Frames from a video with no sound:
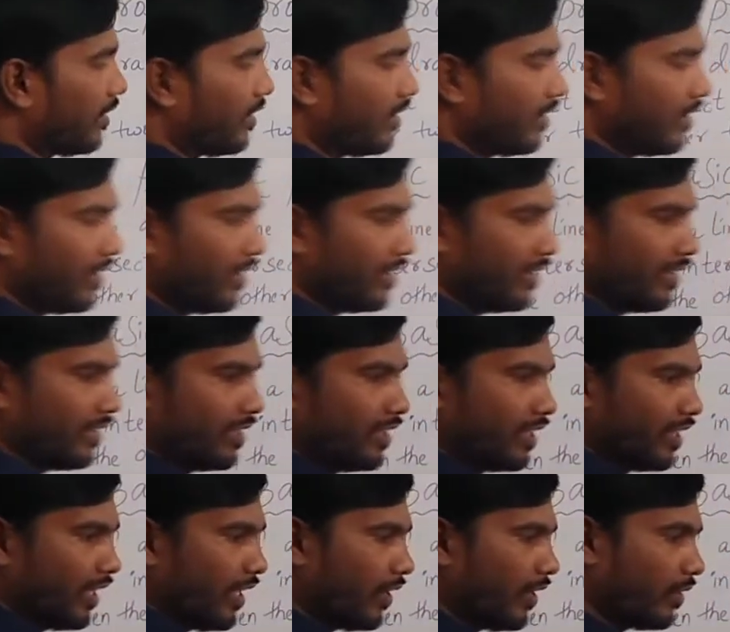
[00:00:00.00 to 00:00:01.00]
Now
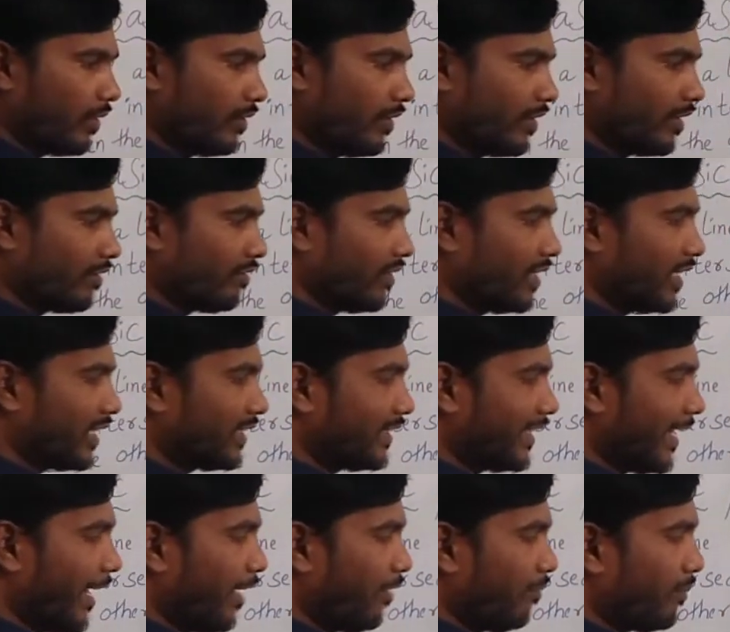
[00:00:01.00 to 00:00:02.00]
with the same base
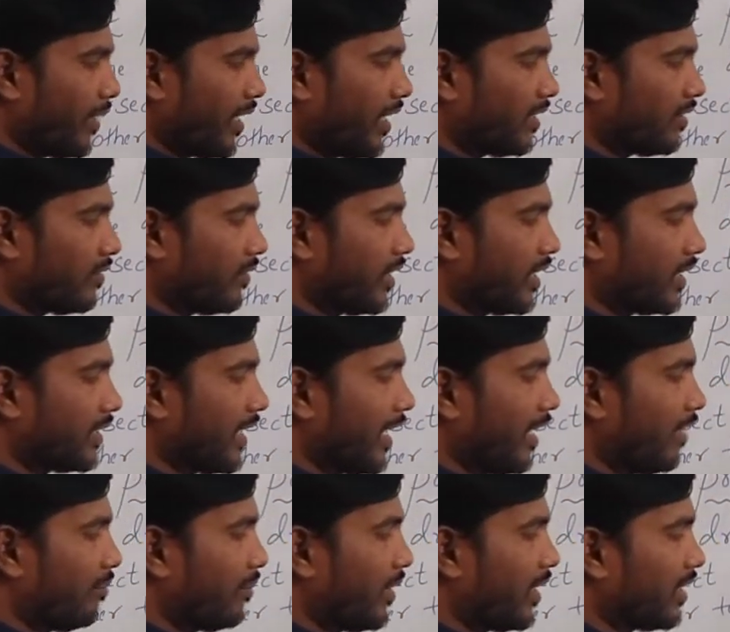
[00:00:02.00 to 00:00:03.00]

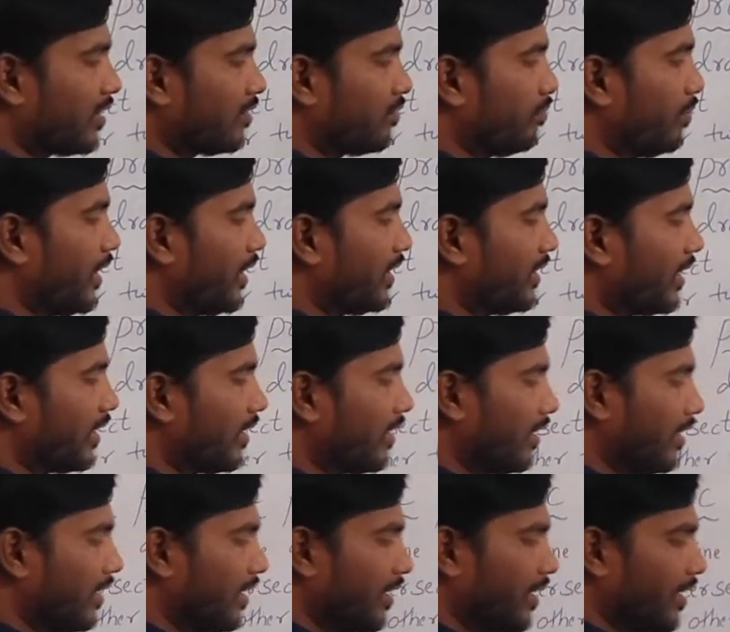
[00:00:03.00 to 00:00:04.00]
BC, we are
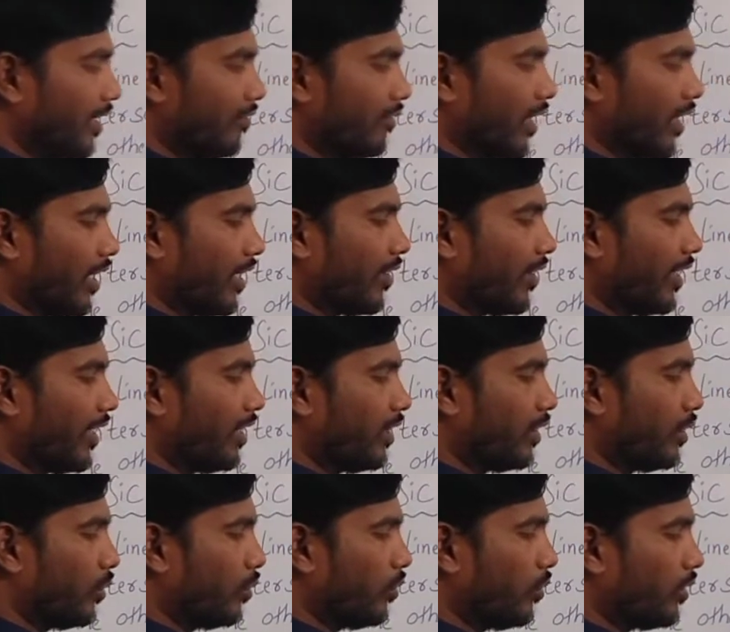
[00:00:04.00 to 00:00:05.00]
drawing two
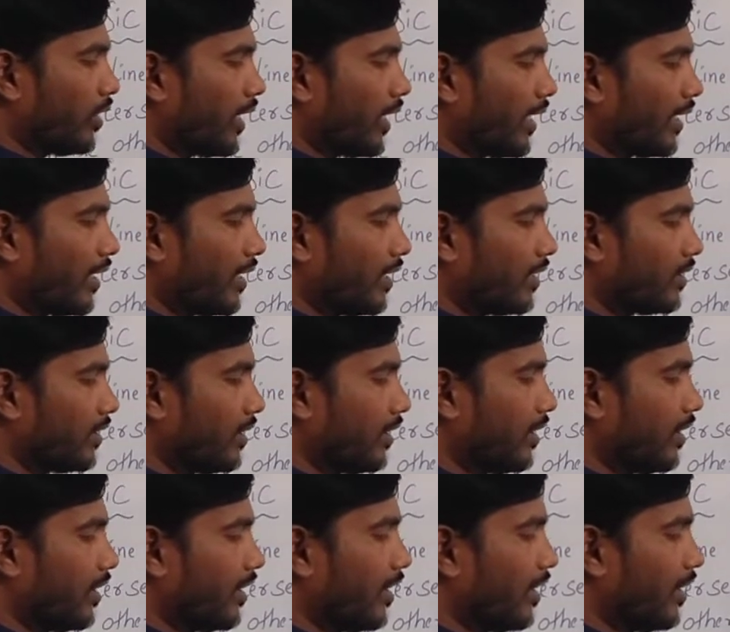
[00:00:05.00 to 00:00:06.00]
triangles.
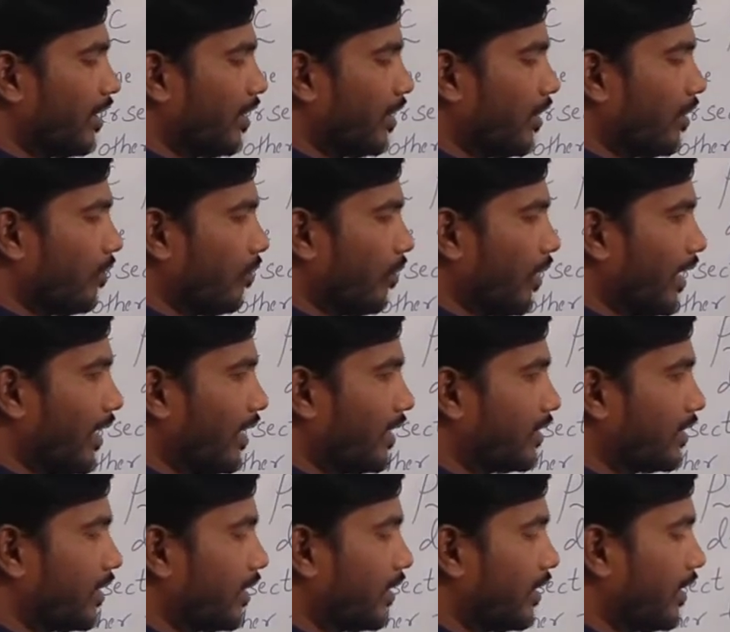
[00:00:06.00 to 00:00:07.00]
One is
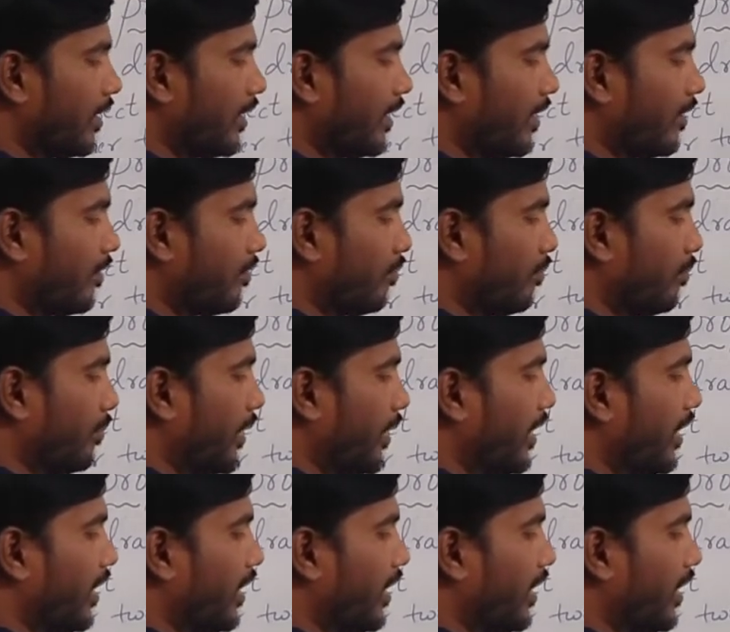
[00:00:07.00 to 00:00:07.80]
BCE